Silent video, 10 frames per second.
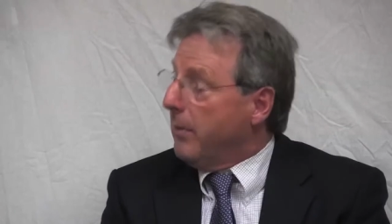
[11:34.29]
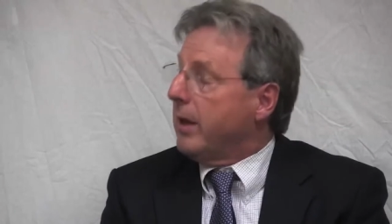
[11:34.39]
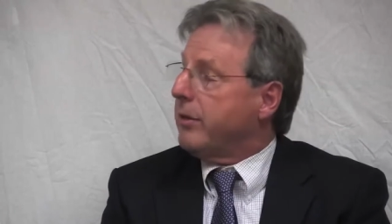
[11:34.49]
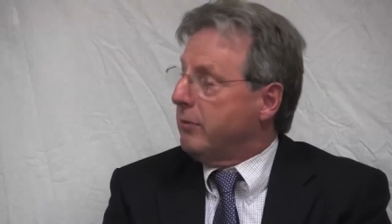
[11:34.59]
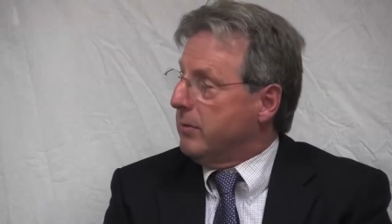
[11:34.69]

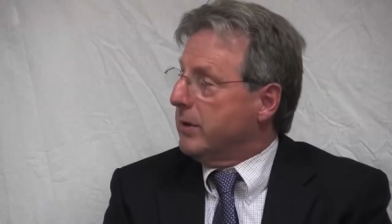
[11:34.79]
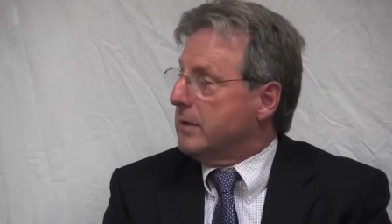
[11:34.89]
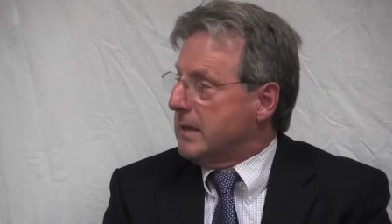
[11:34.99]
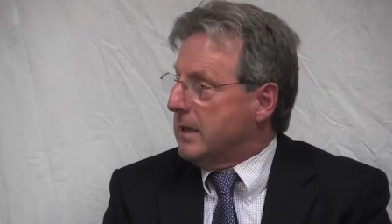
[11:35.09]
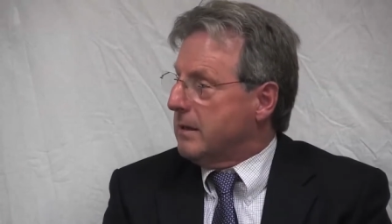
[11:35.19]
about $3
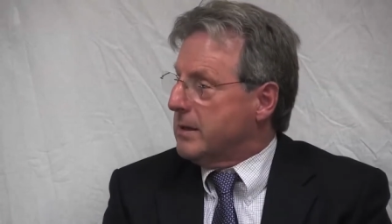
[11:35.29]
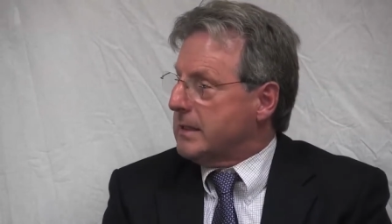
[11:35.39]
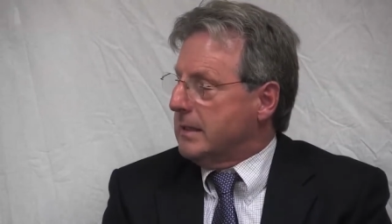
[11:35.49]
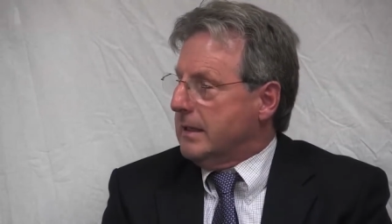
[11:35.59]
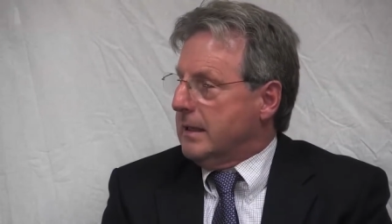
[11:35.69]
million,
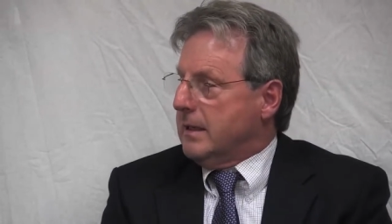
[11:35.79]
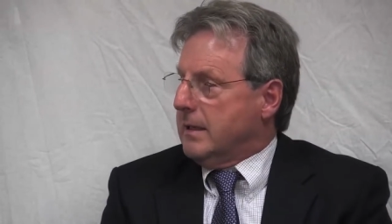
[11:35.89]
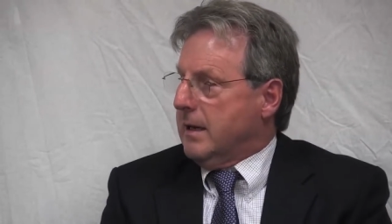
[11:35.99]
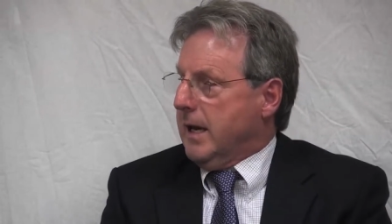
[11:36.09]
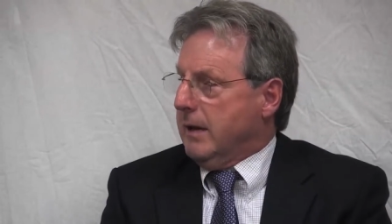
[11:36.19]

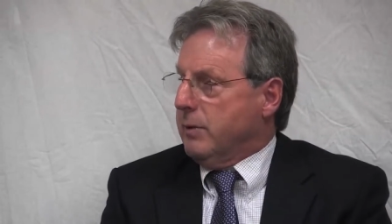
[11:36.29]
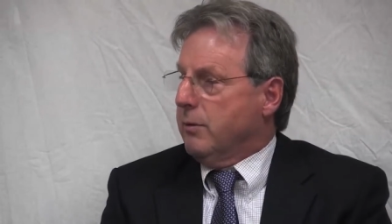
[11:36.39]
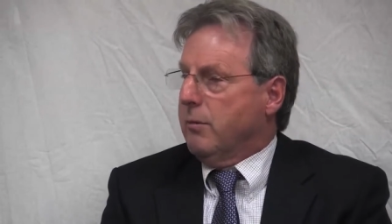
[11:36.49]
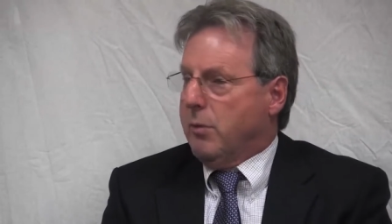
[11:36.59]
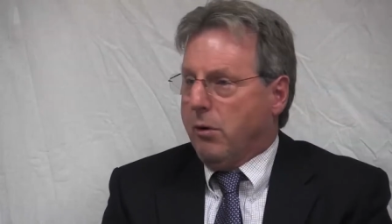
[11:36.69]
and
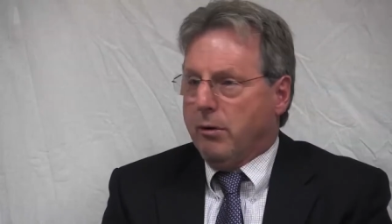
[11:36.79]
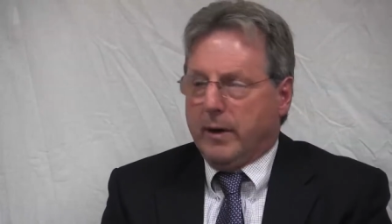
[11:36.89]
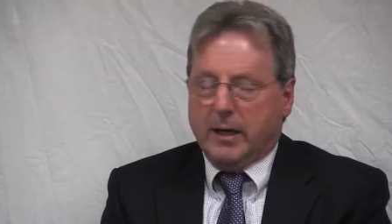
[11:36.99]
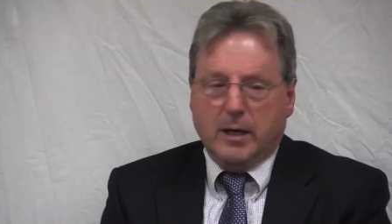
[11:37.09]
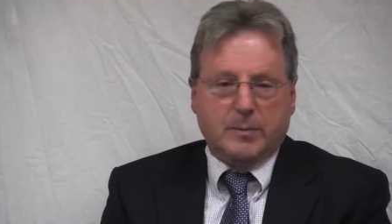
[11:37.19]
we were
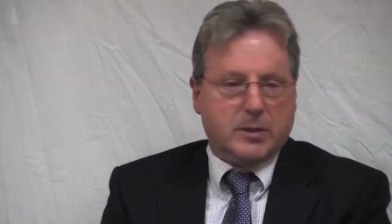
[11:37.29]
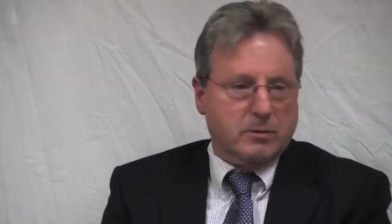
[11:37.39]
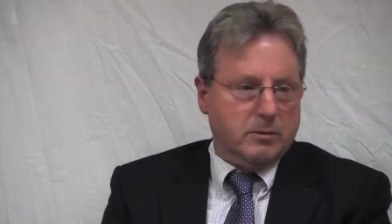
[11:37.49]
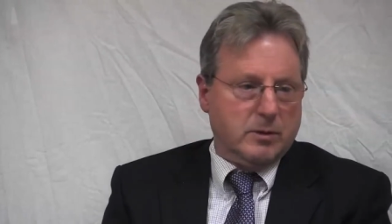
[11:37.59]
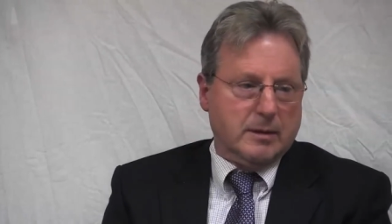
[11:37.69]
borrowing up
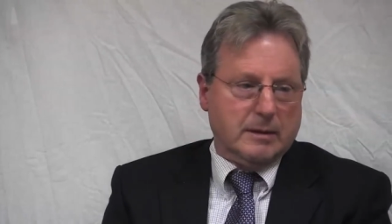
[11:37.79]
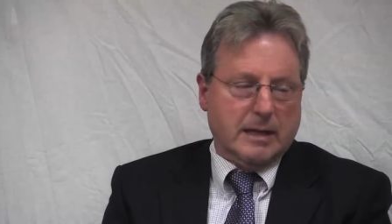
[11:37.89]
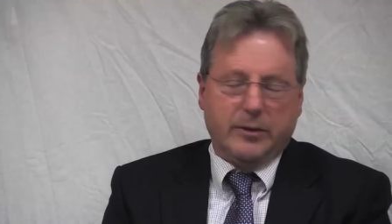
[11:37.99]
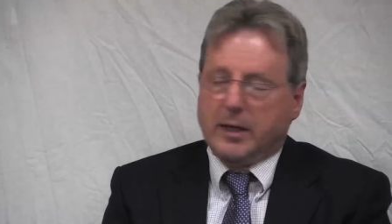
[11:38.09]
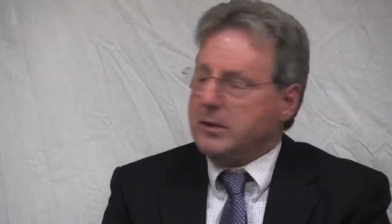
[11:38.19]
to,
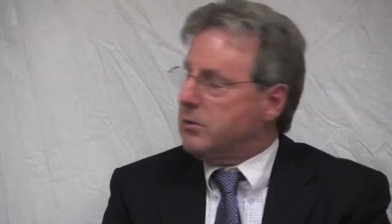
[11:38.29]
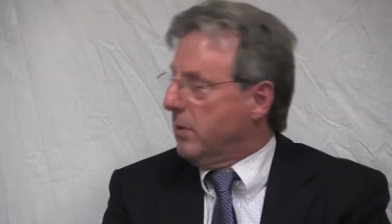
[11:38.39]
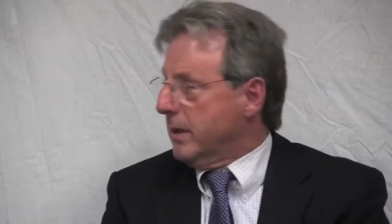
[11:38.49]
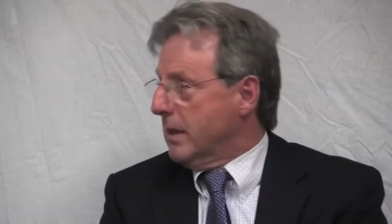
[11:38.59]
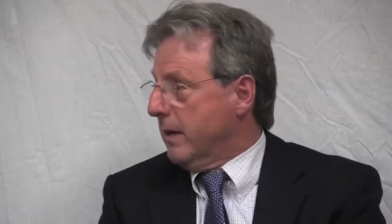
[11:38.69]
and I think in
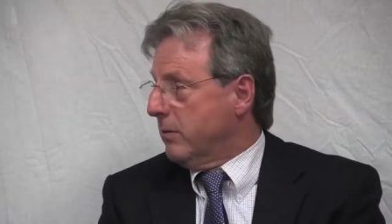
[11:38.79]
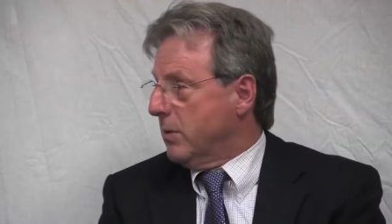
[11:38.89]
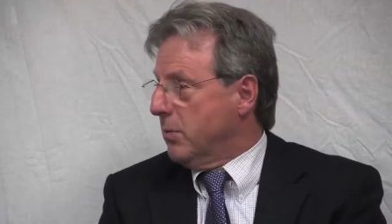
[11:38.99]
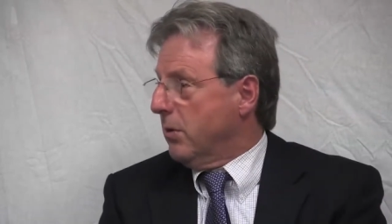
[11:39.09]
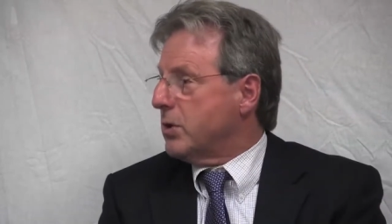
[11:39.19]

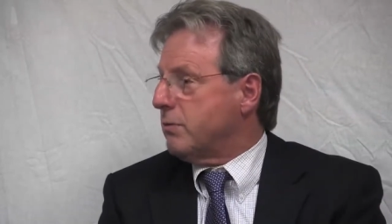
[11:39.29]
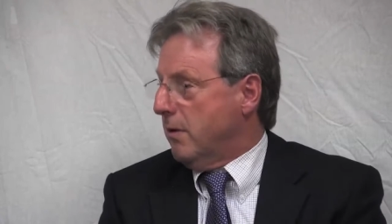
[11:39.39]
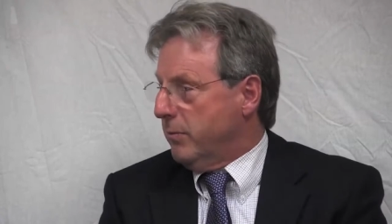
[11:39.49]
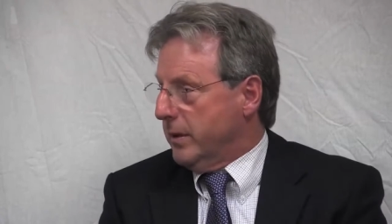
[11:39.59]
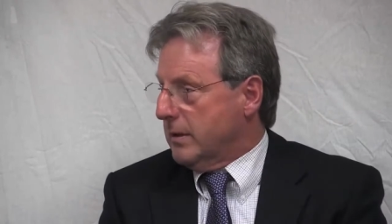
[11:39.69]
2011, we borrowed
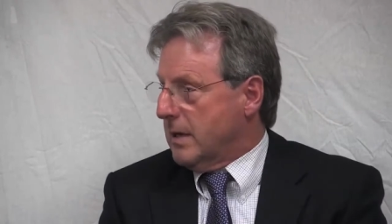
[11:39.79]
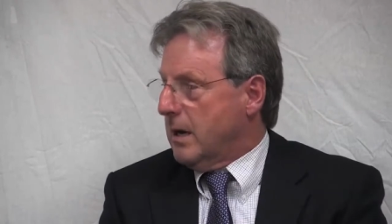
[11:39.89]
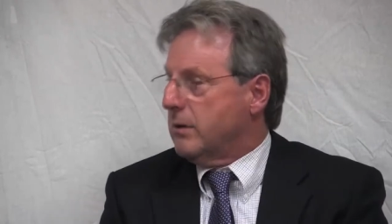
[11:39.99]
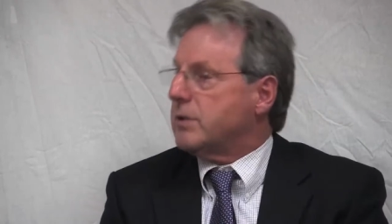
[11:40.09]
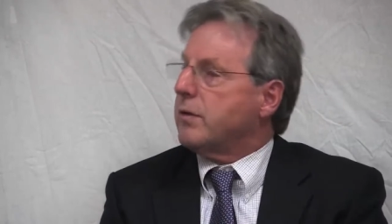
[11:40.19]
$12 million
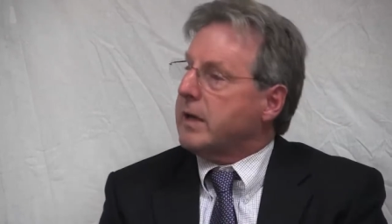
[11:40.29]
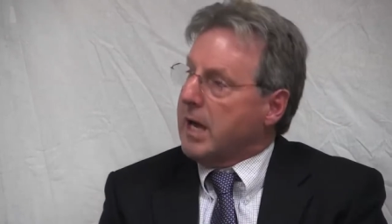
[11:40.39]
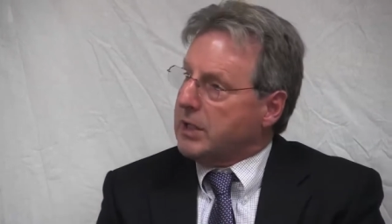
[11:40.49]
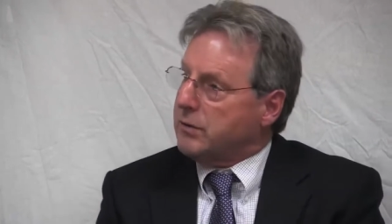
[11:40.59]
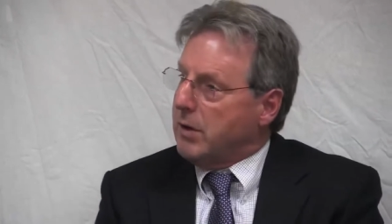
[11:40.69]
for
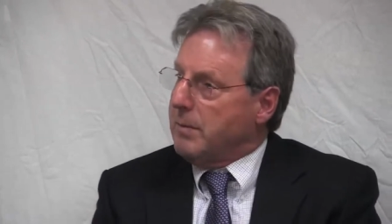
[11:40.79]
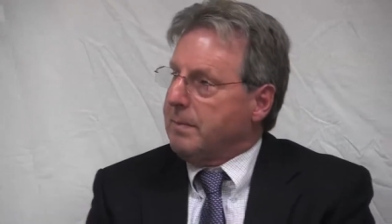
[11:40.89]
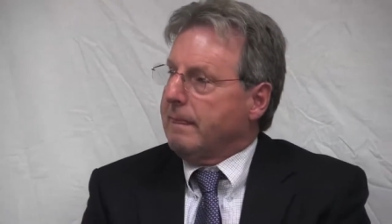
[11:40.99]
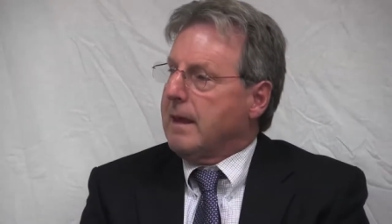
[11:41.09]
cash flow.